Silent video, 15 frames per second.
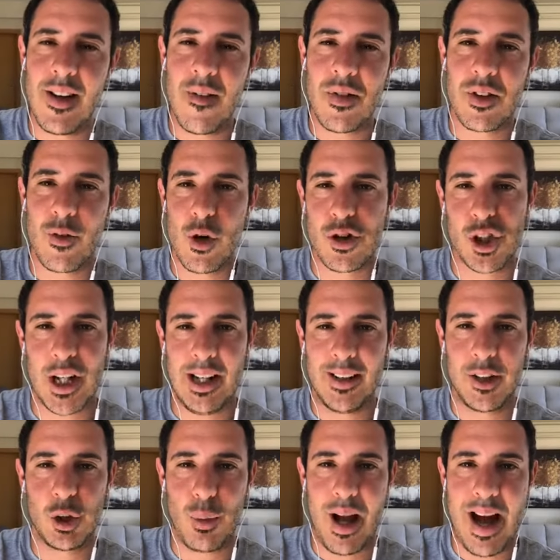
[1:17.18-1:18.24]
The first
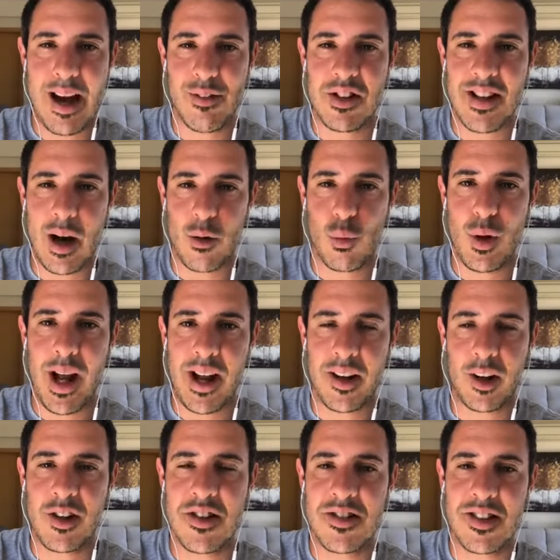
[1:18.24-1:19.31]
challenge we have is how do we get a
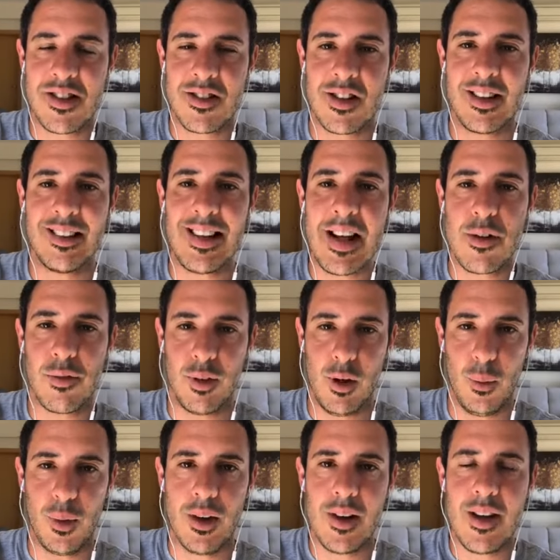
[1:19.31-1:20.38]
consistent lead
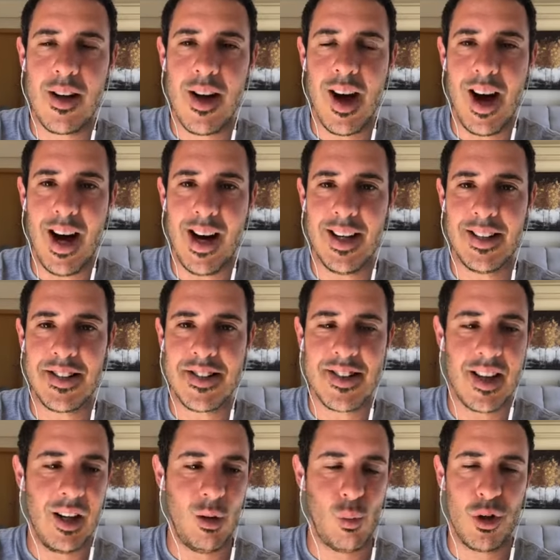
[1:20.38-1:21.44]
flow? And
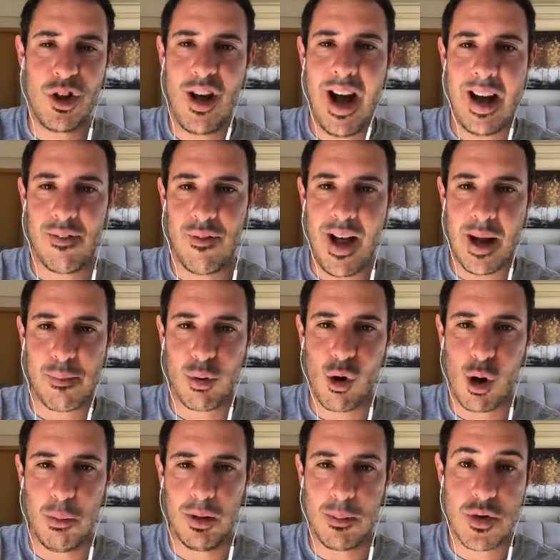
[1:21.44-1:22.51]
when you have that
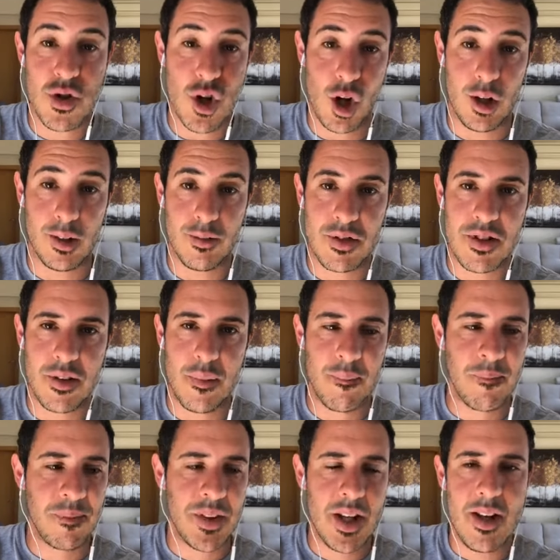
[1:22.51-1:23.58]
problem solved,
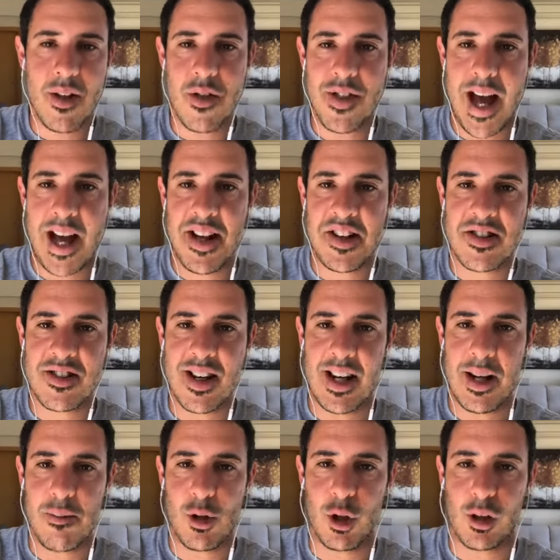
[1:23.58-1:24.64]
then it's
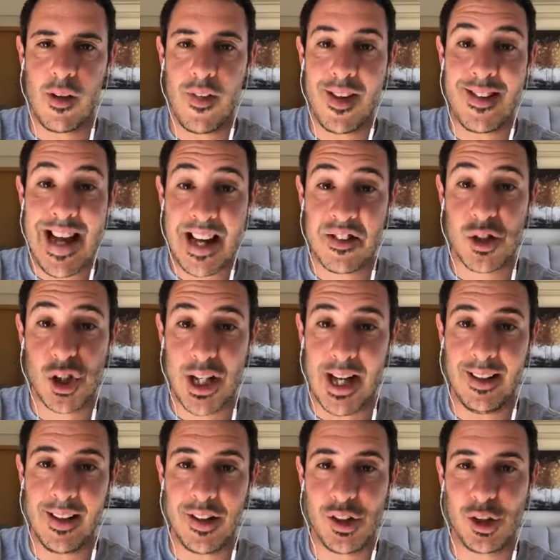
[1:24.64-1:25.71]
time to look at the next
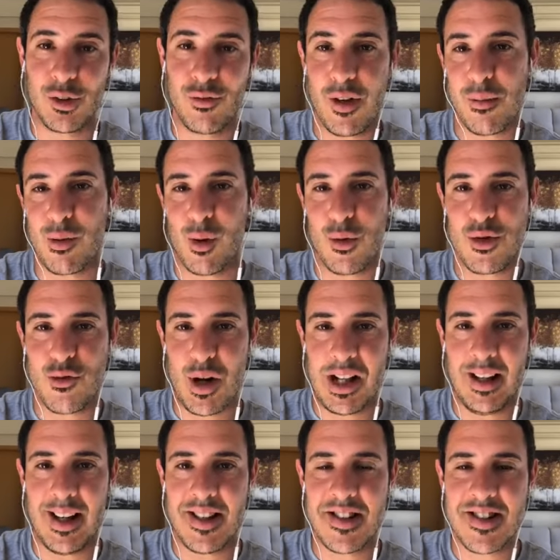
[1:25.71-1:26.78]
challenge Fit Pros
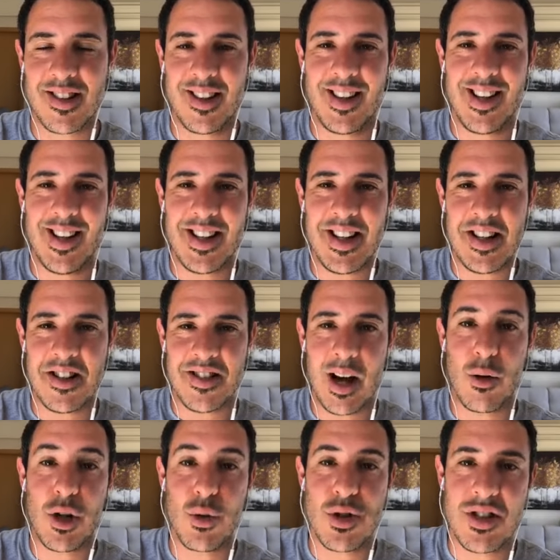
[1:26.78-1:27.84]
realize is how do
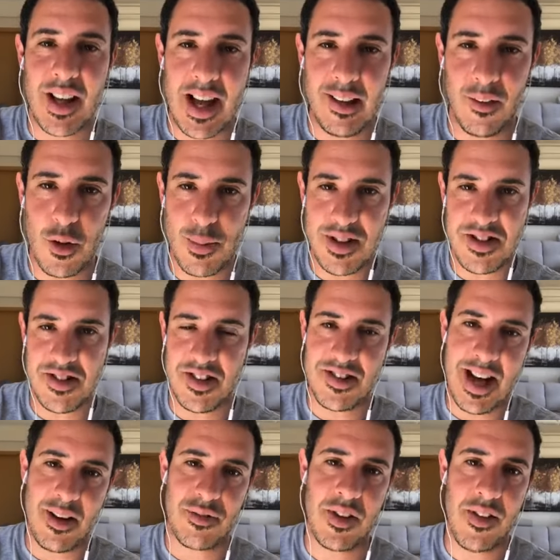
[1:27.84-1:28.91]
you scale the business
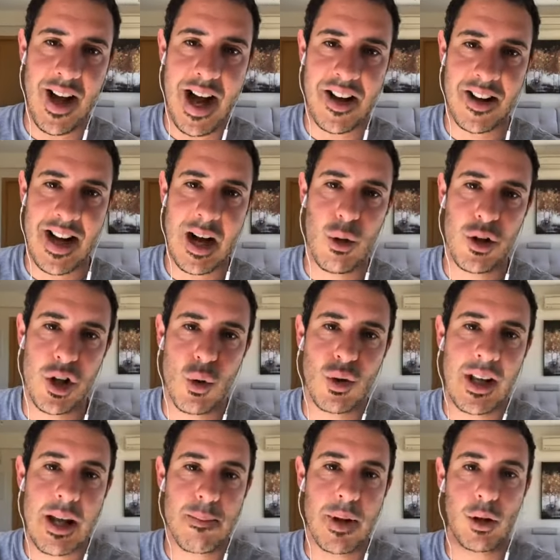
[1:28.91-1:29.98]
after that, and how do you keep